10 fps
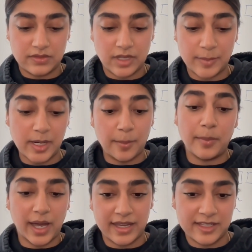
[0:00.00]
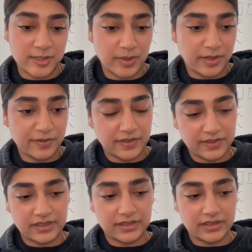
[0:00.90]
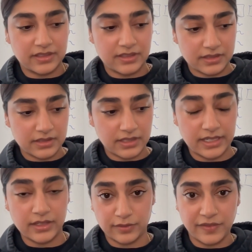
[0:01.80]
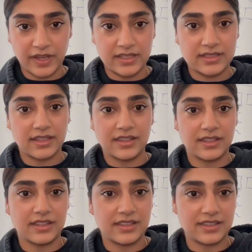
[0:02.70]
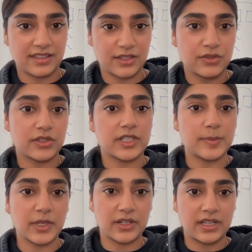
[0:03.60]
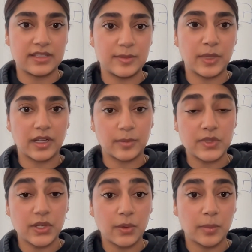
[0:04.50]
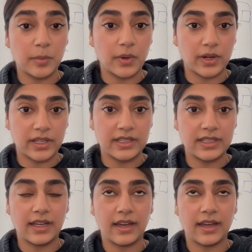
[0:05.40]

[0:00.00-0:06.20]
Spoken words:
I mean, I'm biased, but I feel like the interface and the user experience becomes so important.